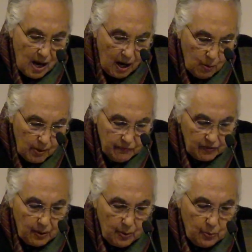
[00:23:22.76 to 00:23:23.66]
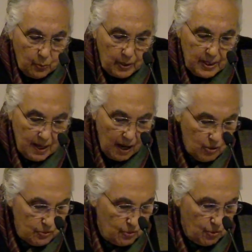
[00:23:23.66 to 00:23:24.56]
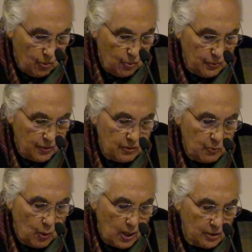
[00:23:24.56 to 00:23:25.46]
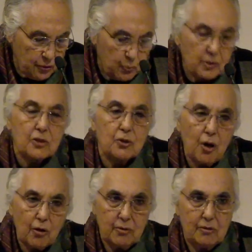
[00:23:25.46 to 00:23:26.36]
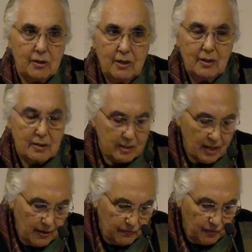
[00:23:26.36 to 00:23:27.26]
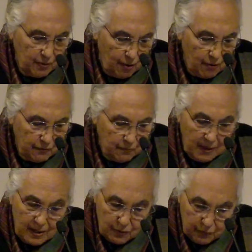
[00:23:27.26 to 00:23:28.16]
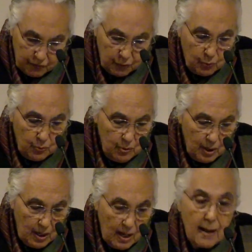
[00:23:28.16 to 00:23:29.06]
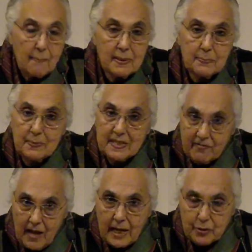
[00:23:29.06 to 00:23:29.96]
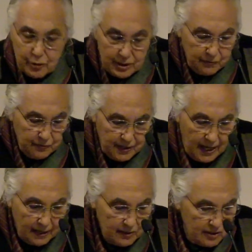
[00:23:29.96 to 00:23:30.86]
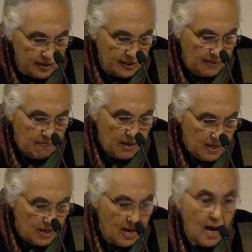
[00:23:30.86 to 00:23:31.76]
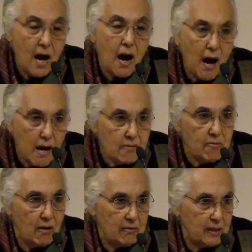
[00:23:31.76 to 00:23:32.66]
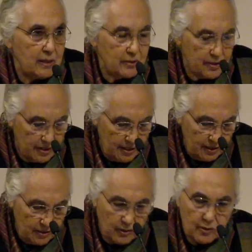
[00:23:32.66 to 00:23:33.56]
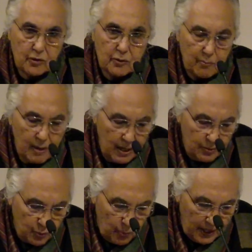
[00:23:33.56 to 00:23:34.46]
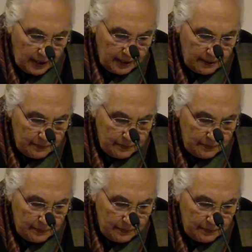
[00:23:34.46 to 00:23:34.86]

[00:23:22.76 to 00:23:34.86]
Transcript: However, we now know that the wealth was not siphoned off by the few, but actually financed the many hierarchies in the system as well.